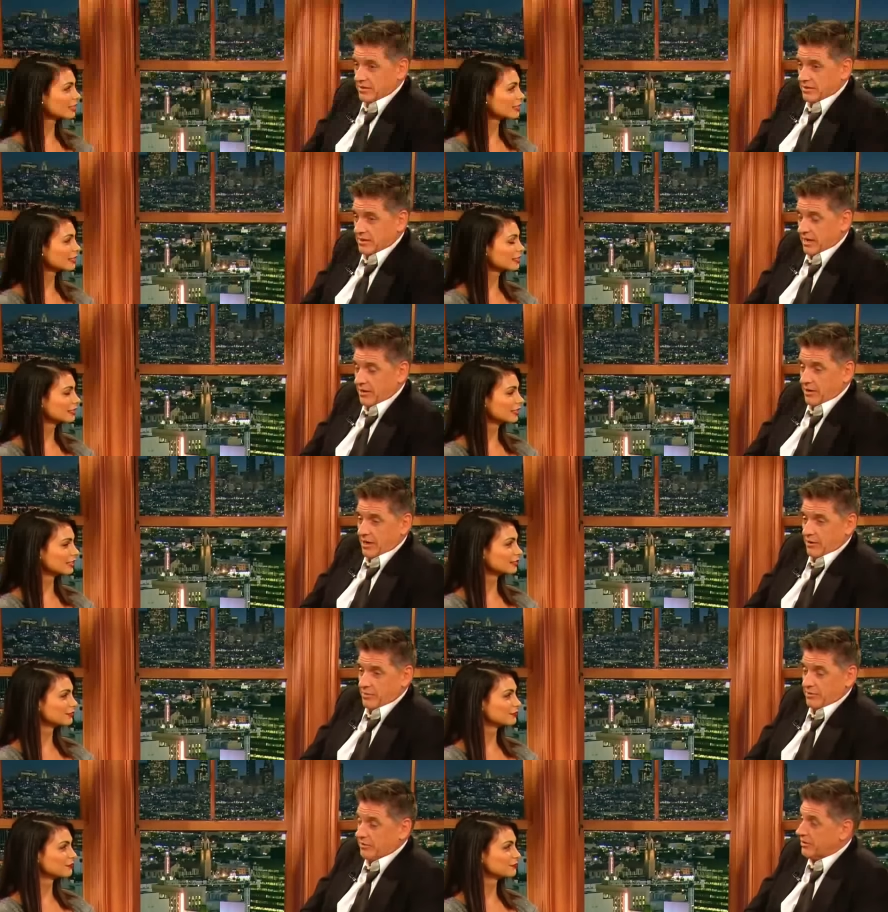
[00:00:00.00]
Speaker 1: yeah. I'll, be
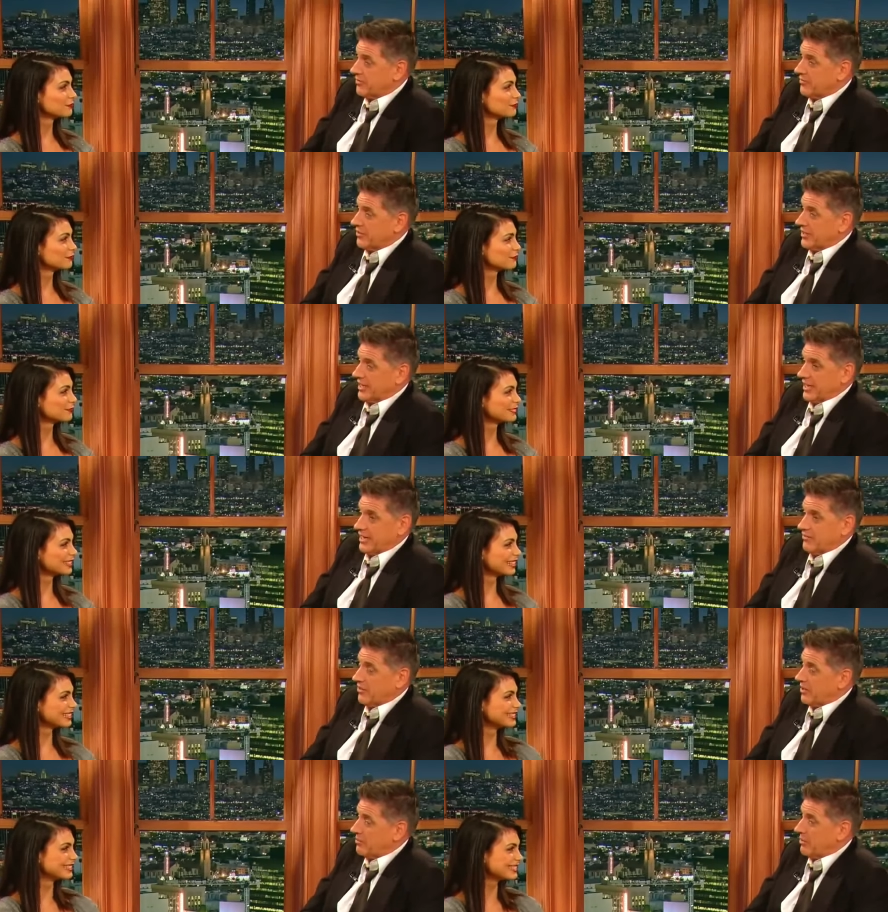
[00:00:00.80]
looking for a gig yeah.
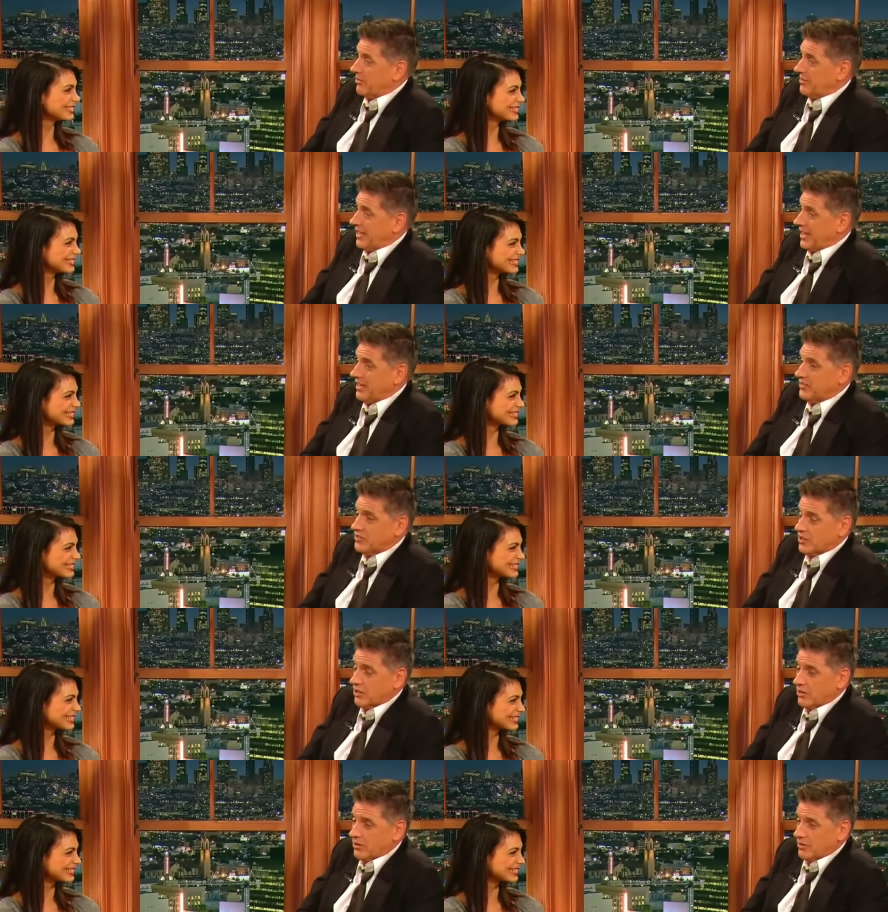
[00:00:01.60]
about then.
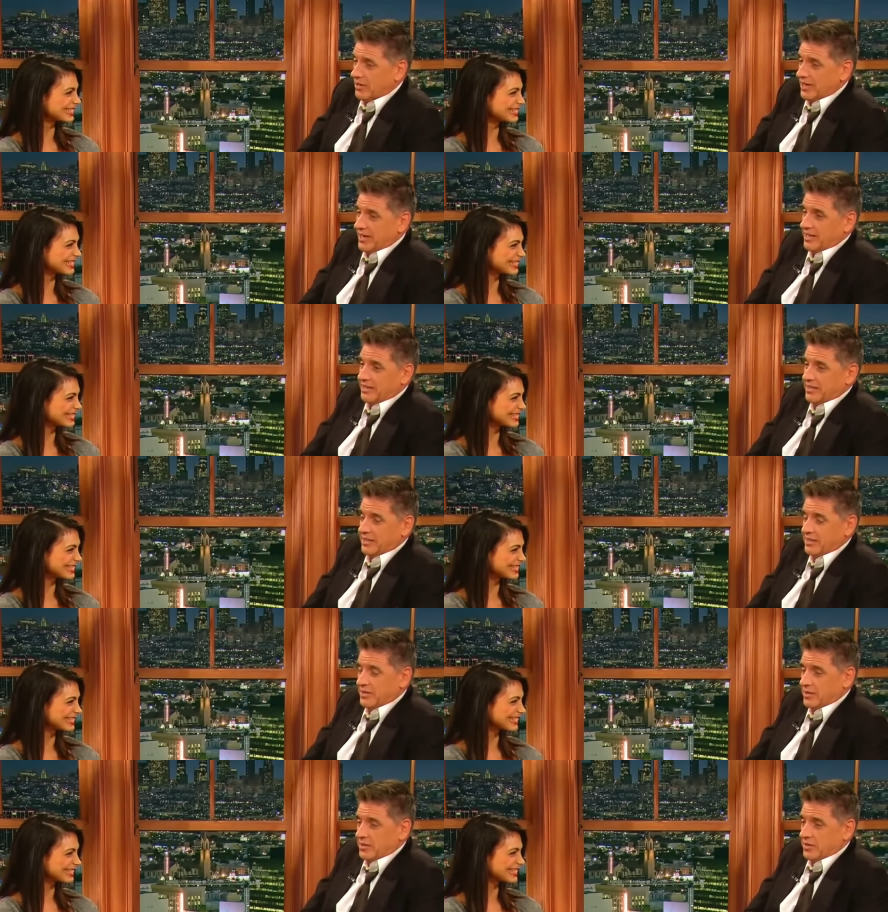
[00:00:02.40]
So, uh,
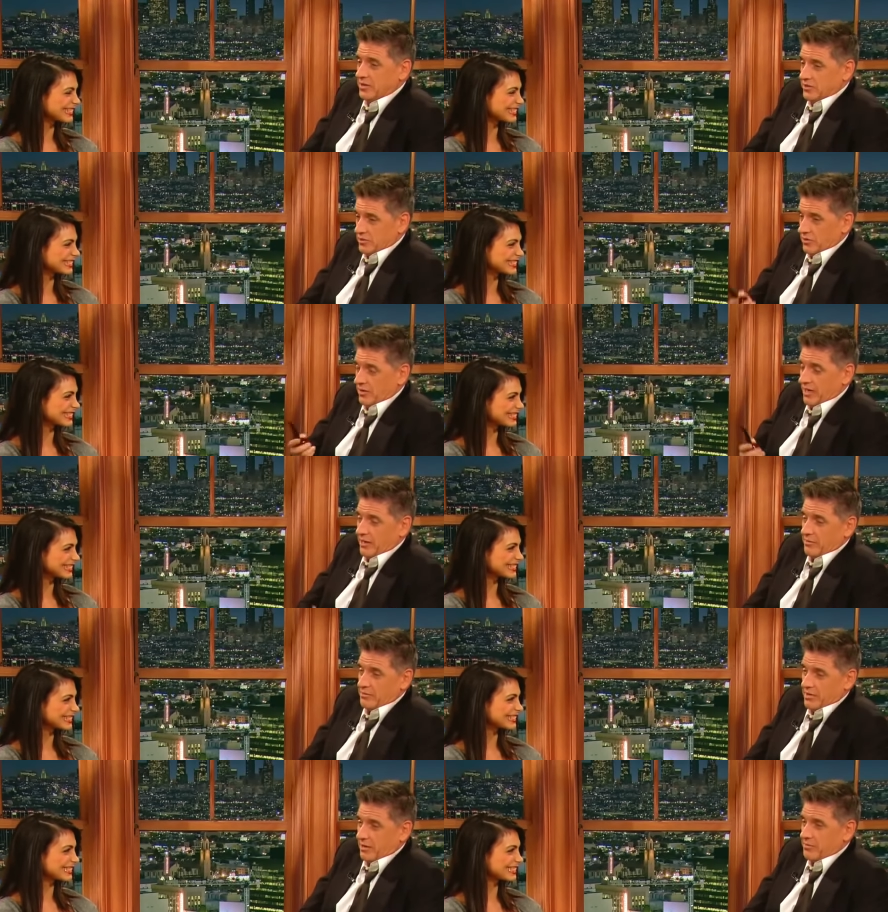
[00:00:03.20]
so I'll, I'll
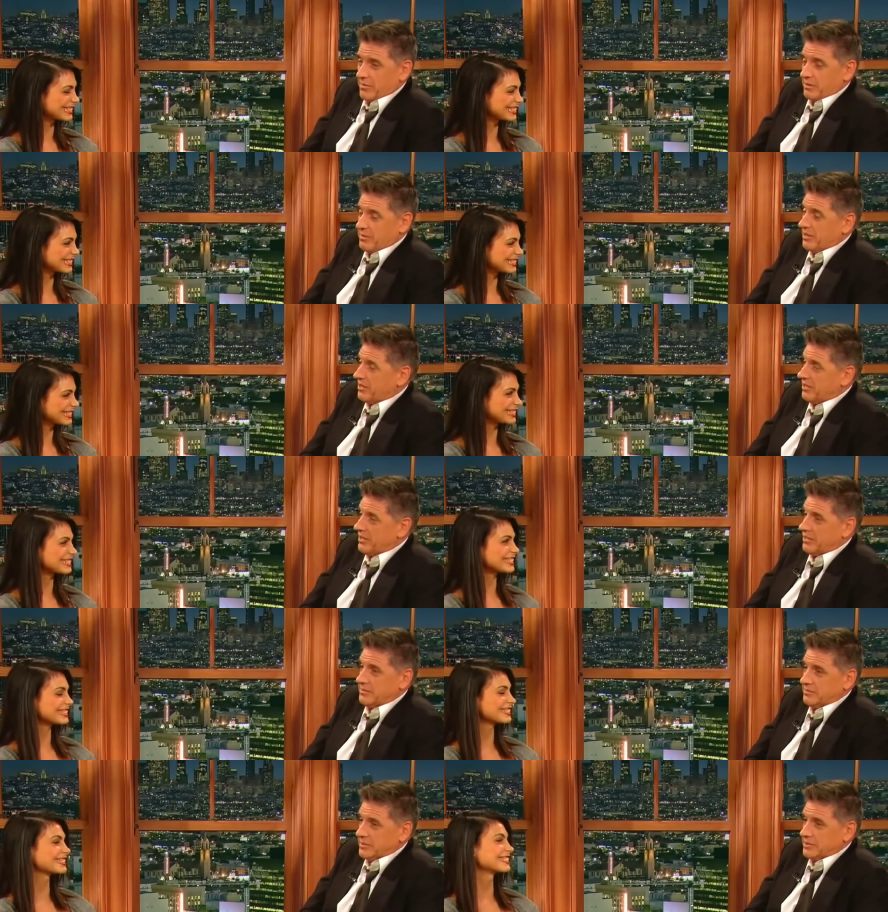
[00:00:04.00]
maybe uh,
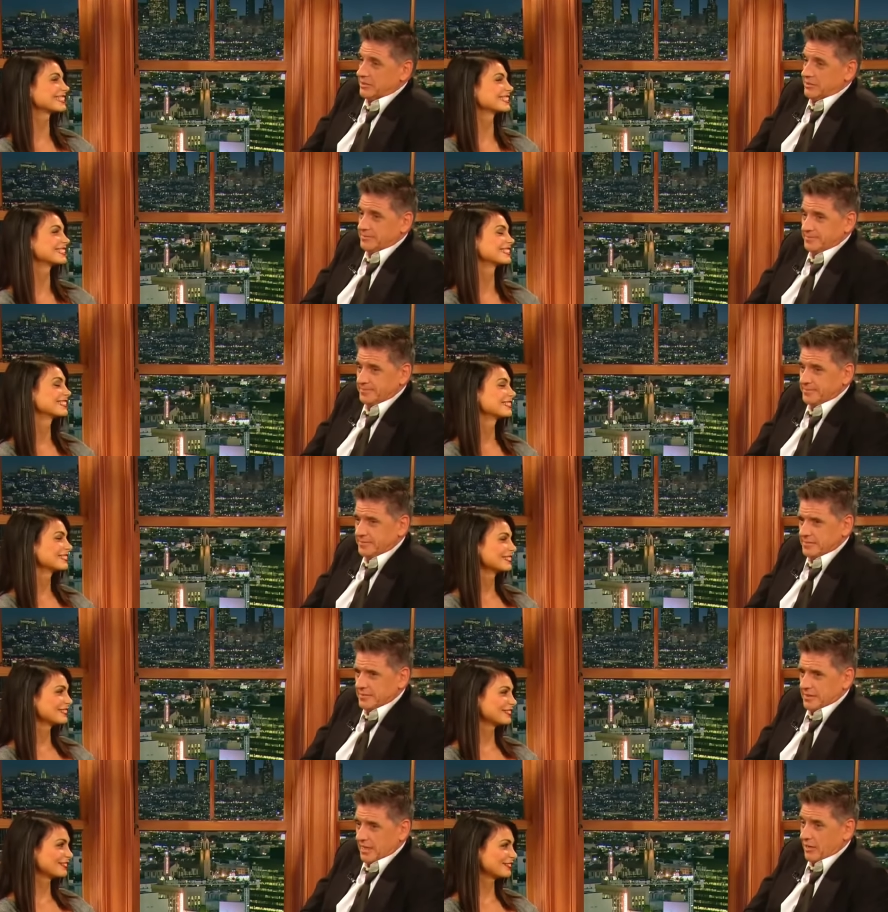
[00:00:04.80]
you know
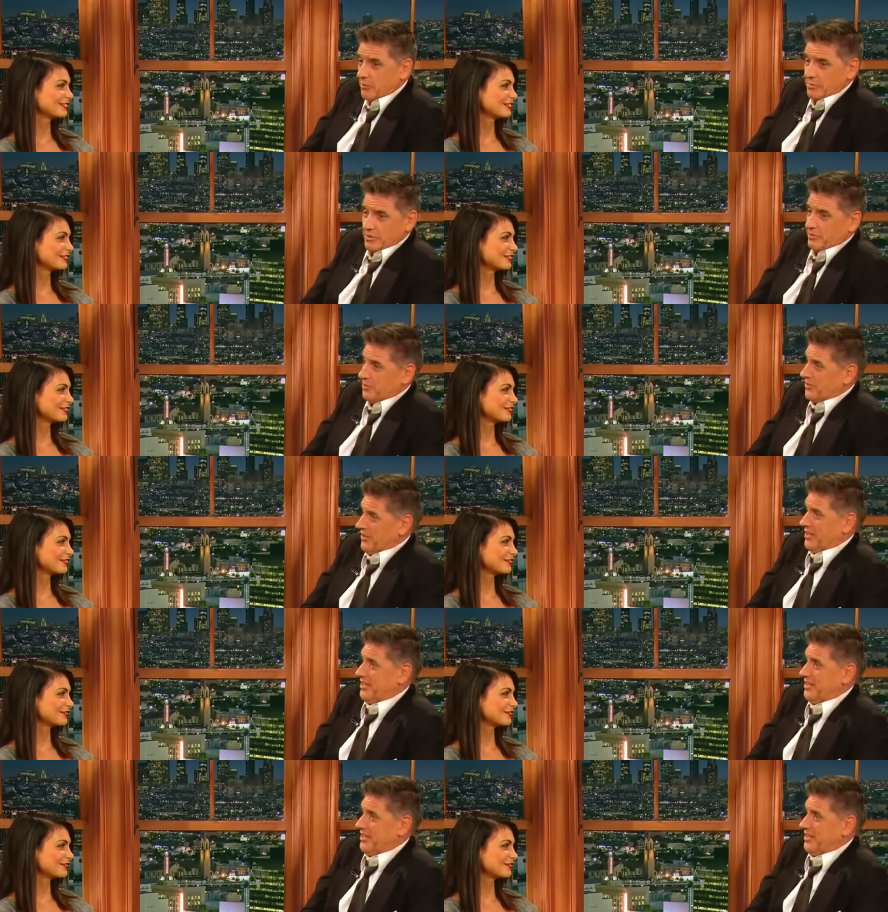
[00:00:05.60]
help you with it.